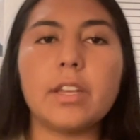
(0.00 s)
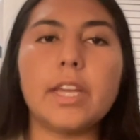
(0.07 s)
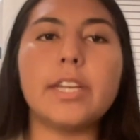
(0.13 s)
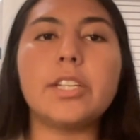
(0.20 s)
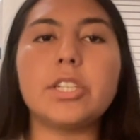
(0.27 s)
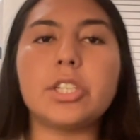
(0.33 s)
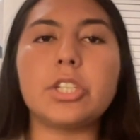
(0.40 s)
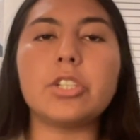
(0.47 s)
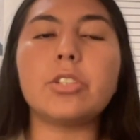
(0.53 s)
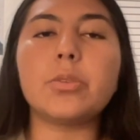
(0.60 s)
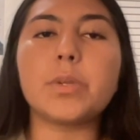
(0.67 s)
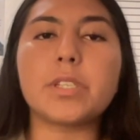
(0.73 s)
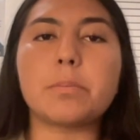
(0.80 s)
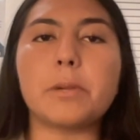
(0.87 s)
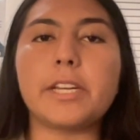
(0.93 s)
In addition to
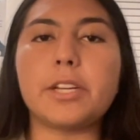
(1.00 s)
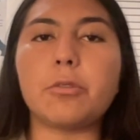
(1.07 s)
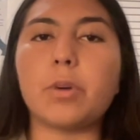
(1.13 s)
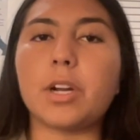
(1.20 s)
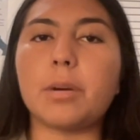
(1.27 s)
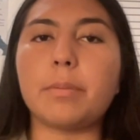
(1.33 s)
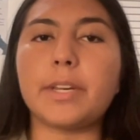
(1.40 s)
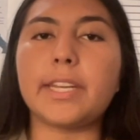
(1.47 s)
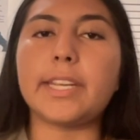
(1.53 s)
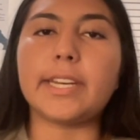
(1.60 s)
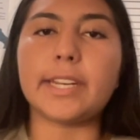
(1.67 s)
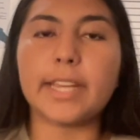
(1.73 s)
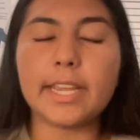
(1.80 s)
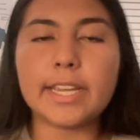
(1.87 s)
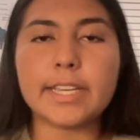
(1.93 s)
explaining what urban
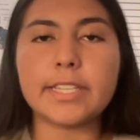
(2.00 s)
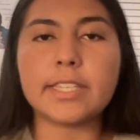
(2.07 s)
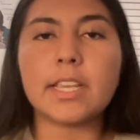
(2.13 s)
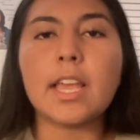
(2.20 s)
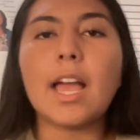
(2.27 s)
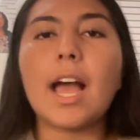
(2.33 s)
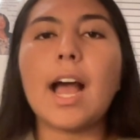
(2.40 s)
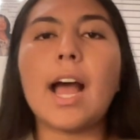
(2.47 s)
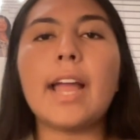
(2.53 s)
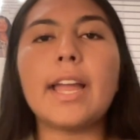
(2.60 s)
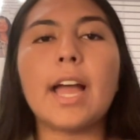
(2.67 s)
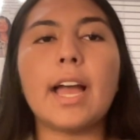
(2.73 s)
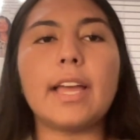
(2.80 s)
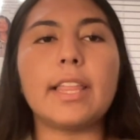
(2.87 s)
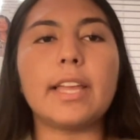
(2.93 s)
heating is, I
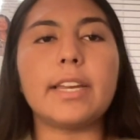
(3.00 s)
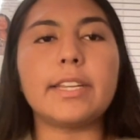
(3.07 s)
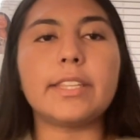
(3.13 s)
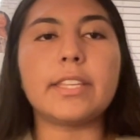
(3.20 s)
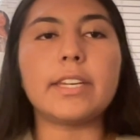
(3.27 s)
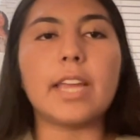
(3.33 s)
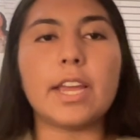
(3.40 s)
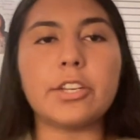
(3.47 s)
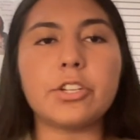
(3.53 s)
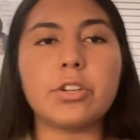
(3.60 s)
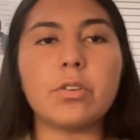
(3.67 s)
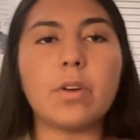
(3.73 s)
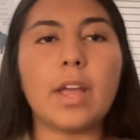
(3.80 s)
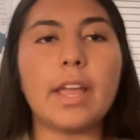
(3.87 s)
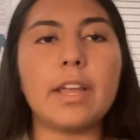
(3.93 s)
highlighted the
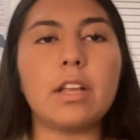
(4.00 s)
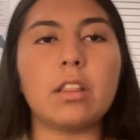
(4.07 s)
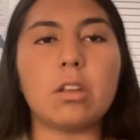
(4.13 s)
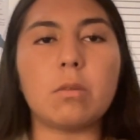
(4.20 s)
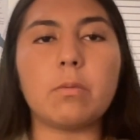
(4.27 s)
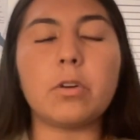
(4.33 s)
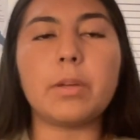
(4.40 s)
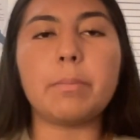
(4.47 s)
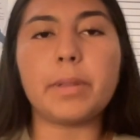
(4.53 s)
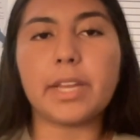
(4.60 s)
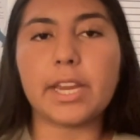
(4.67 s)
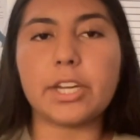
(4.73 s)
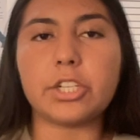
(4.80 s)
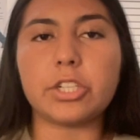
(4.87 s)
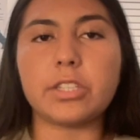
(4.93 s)
national and global
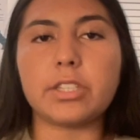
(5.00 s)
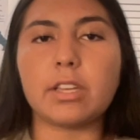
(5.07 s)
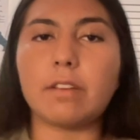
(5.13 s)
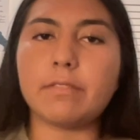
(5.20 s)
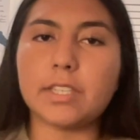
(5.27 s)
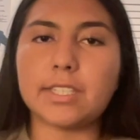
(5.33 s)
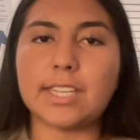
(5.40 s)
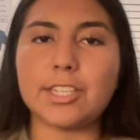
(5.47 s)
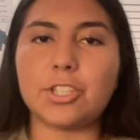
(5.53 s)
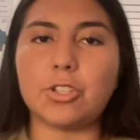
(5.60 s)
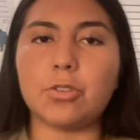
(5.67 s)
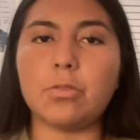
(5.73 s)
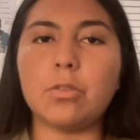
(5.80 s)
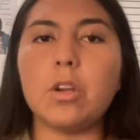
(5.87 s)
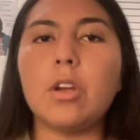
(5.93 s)
implications of this
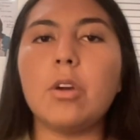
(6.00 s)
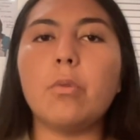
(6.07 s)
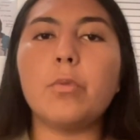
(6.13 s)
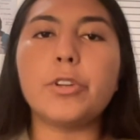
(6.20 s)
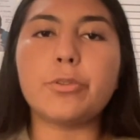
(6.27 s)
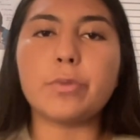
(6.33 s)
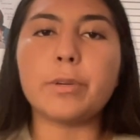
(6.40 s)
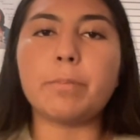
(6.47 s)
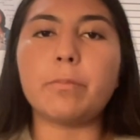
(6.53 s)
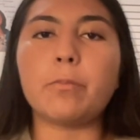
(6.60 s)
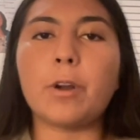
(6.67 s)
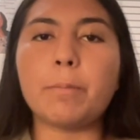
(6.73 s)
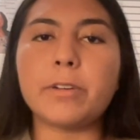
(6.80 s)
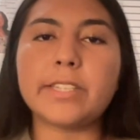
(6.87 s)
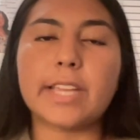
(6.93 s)
issue, which
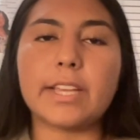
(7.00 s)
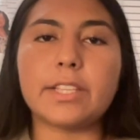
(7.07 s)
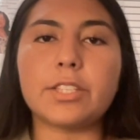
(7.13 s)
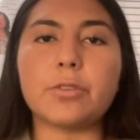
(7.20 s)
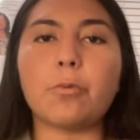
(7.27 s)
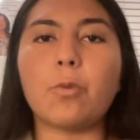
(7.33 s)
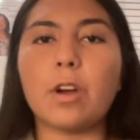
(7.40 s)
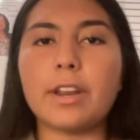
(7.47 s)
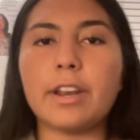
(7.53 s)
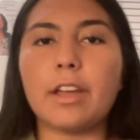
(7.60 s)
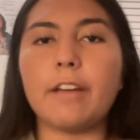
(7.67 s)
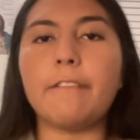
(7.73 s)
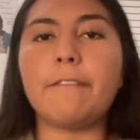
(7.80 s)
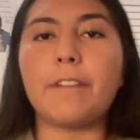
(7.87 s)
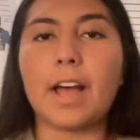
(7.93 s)
represents one
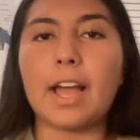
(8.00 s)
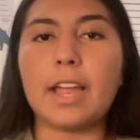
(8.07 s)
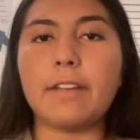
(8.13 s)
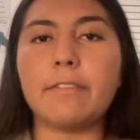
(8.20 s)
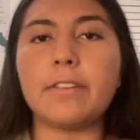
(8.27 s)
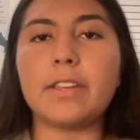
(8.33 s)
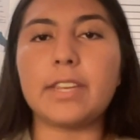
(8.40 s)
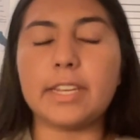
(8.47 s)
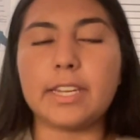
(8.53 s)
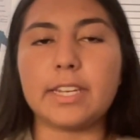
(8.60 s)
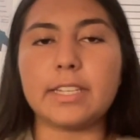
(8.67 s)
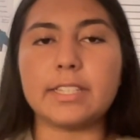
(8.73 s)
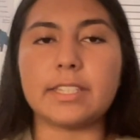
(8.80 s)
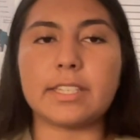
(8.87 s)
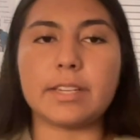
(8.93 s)
of 5
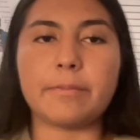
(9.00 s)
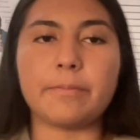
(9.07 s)
keys.